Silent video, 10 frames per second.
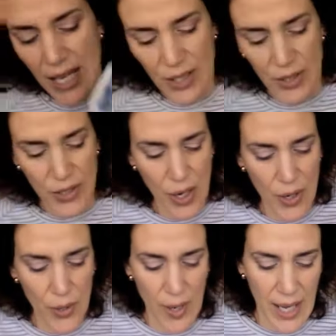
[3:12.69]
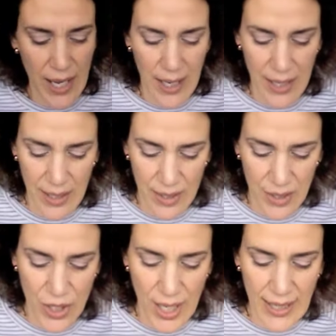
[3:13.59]
So
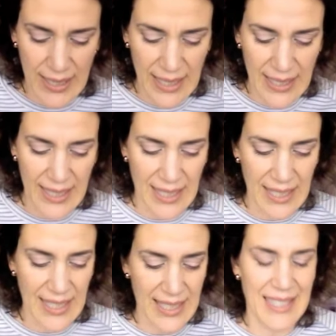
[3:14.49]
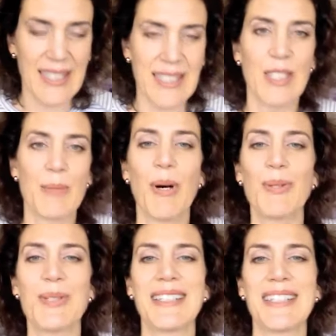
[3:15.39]
justice is
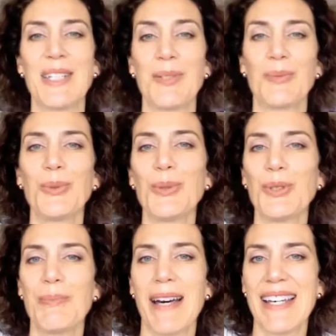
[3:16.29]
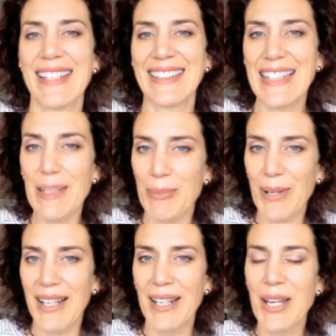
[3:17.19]
supposedly ruled by
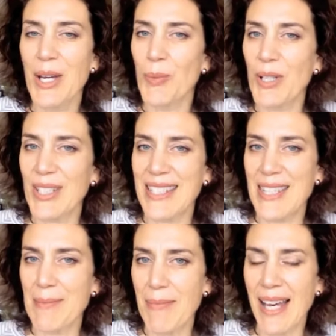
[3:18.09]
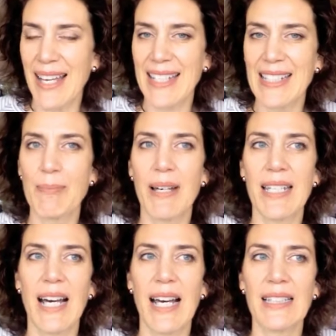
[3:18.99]
Libra, which is the mind.
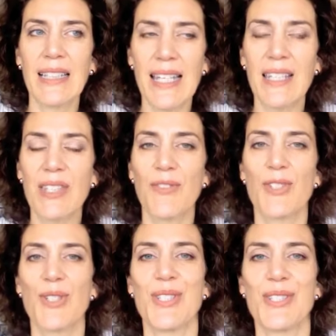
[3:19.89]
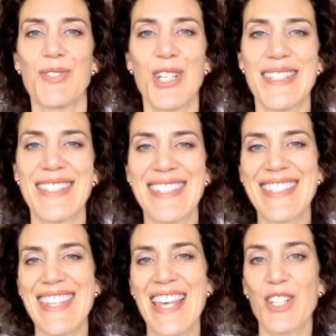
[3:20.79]
But I like the versions of
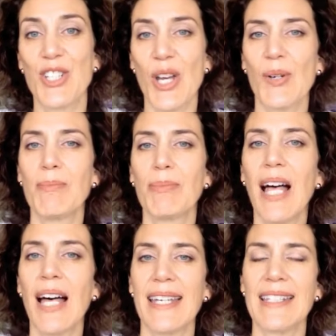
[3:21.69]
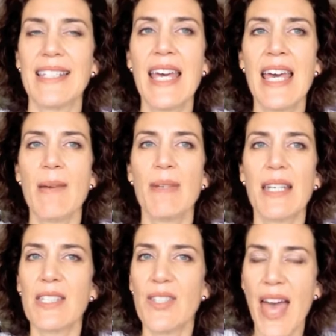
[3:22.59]
justice that show it blind,
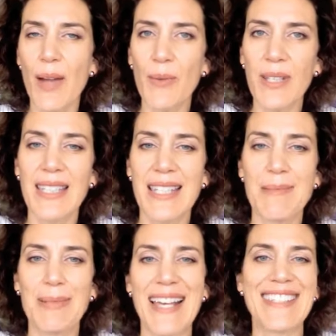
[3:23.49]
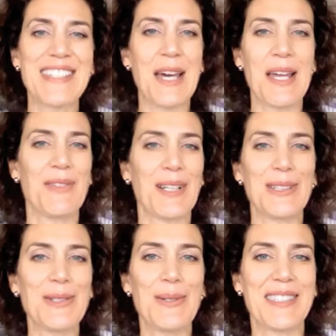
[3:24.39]
because that really implies it's kind of like
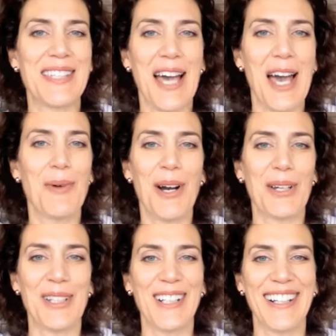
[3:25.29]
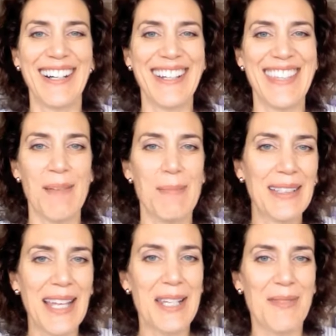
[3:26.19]
Luke Skywalker on the
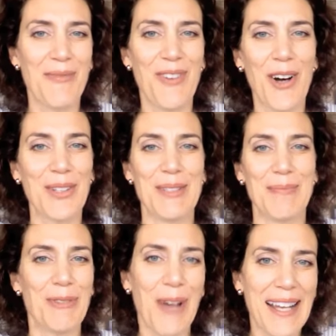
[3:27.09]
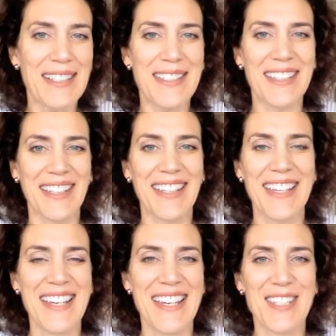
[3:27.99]
Millennium Falcon practicing
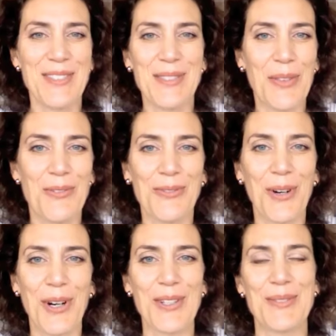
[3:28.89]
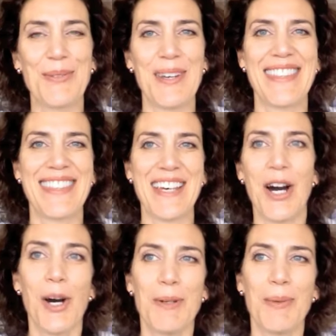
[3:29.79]
using the Force with
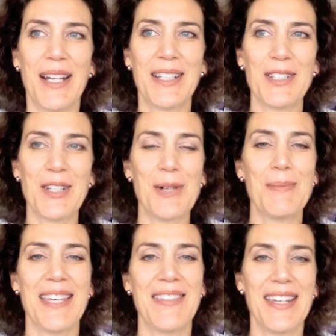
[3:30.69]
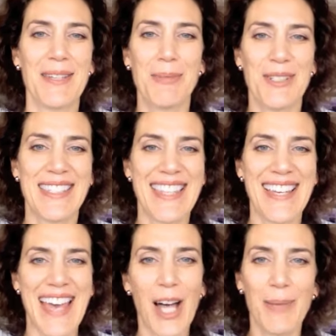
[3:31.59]
Obi-Wan Kenobi, and then he puts
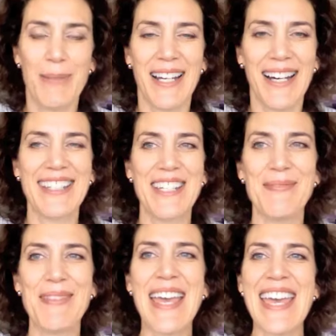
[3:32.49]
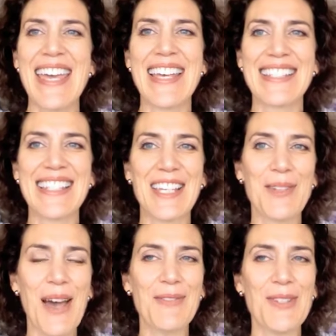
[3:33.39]
the helmet on him. It's like
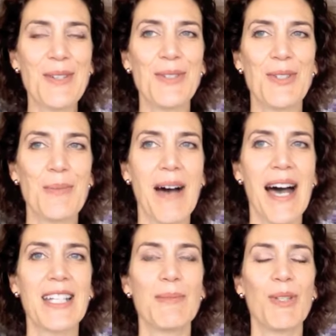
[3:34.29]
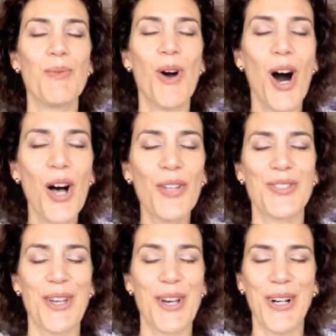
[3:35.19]
you have to use your mind, but you
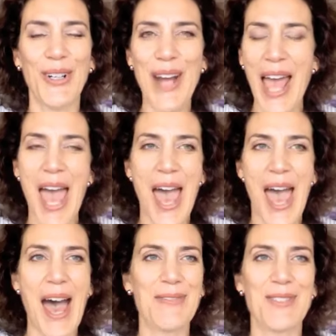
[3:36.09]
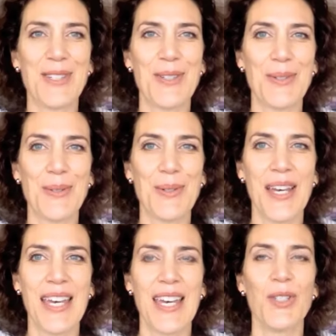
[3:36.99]
also have to,
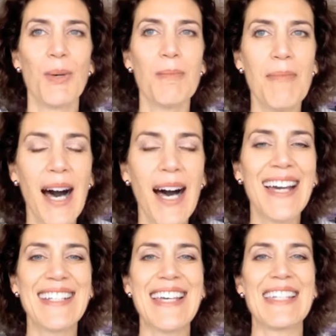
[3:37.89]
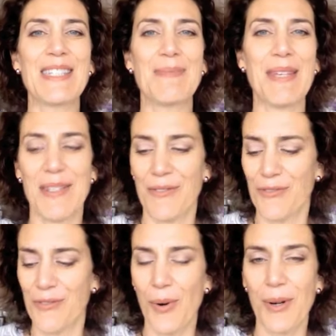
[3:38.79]
your mind has to be
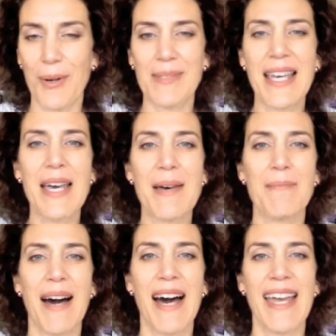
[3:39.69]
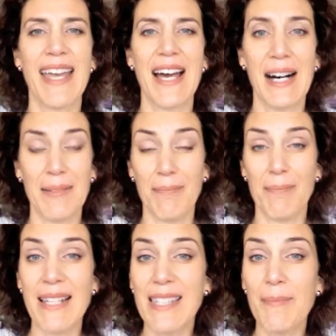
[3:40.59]
informed by
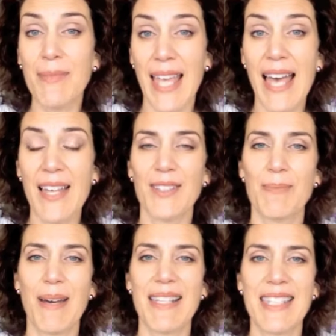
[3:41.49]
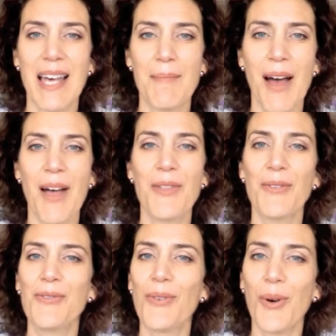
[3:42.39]
something else, by some other
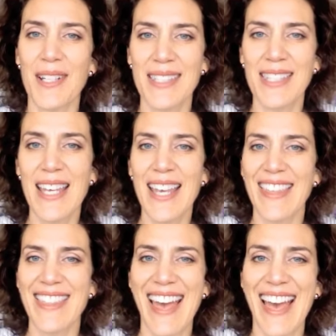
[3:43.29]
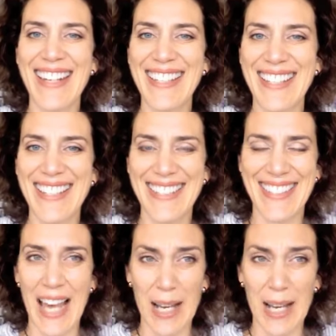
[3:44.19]
force that is